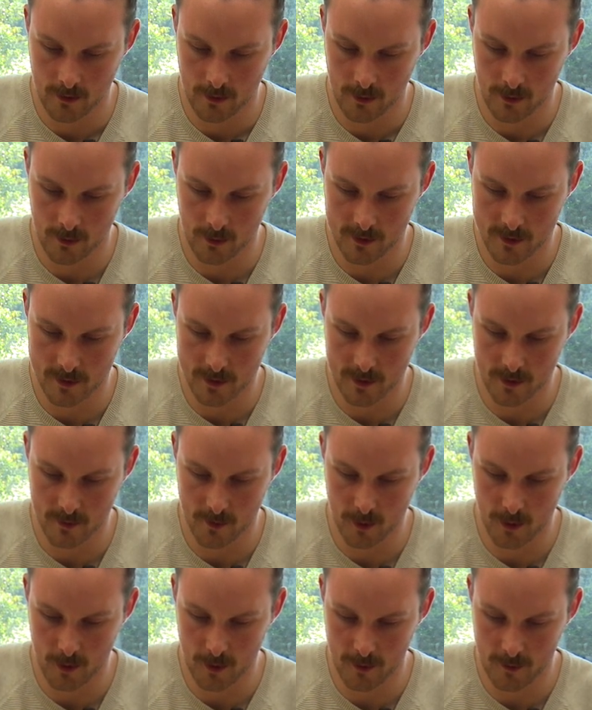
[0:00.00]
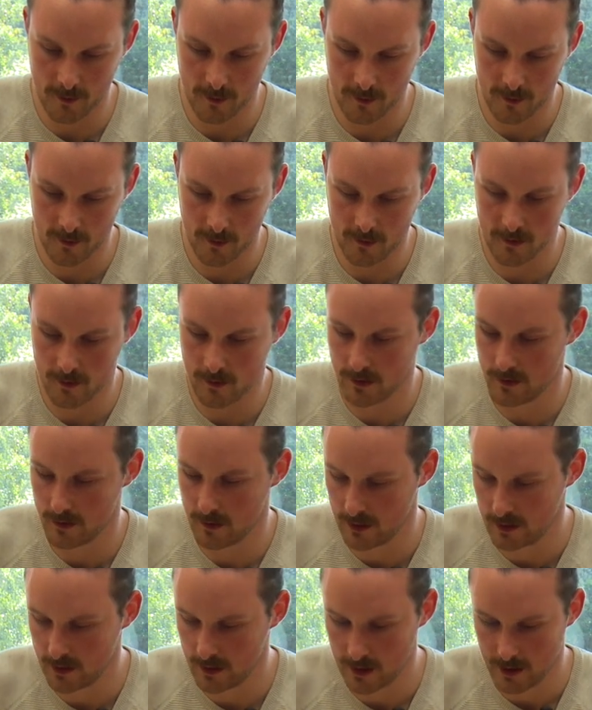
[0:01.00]
cut some off,
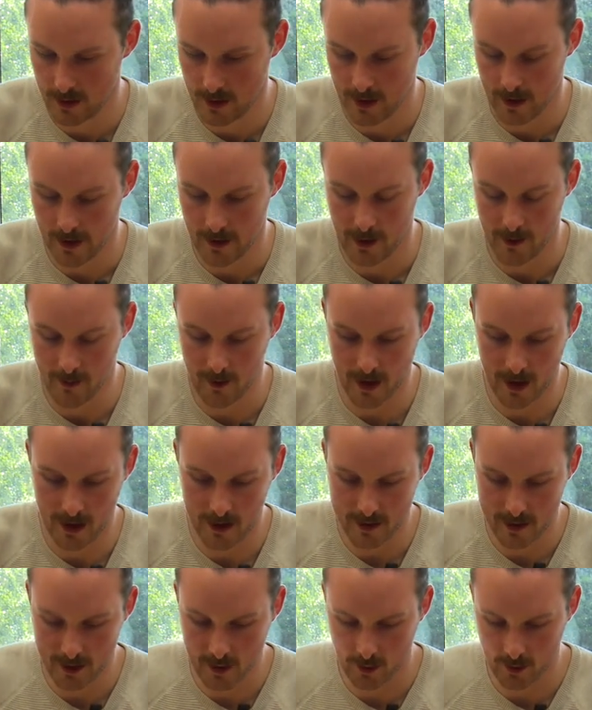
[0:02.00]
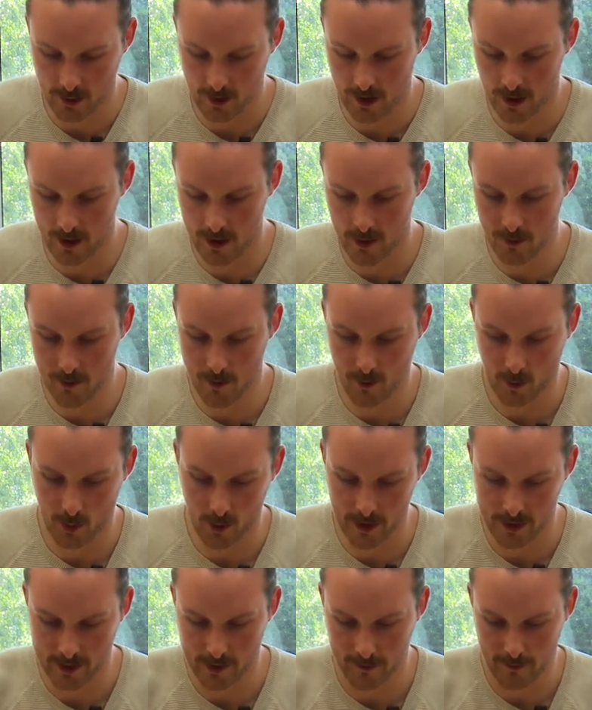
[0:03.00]
they begin to look a little bit
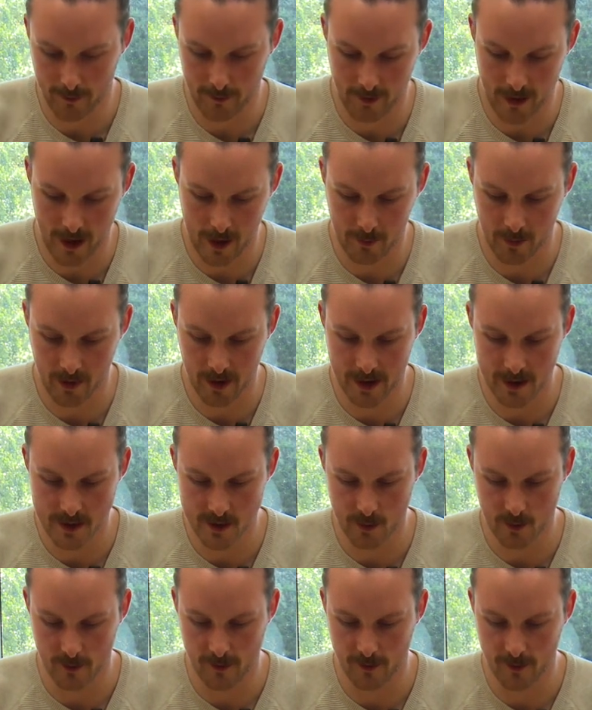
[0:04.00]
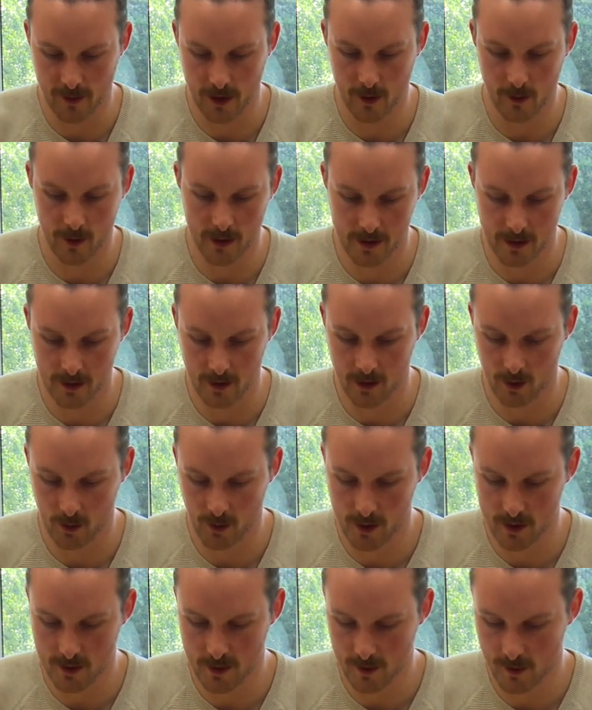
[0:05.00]
more like the flat blades we're familiar with on a
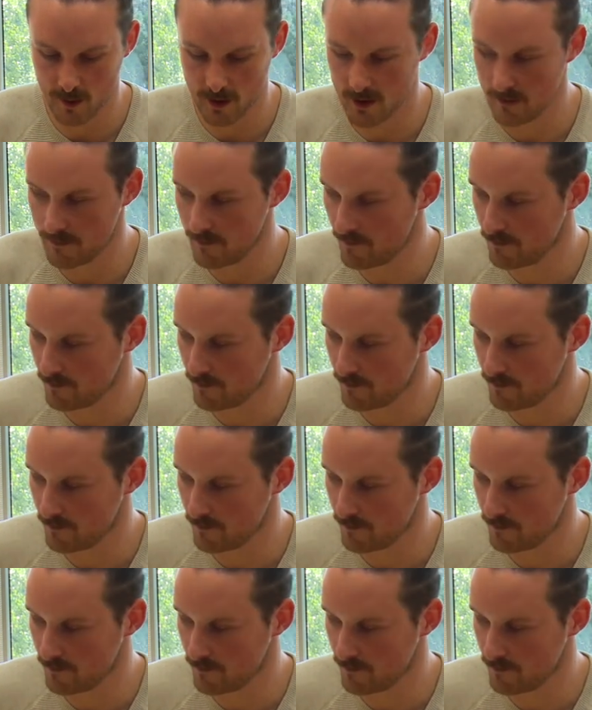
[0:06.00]
wind turbine.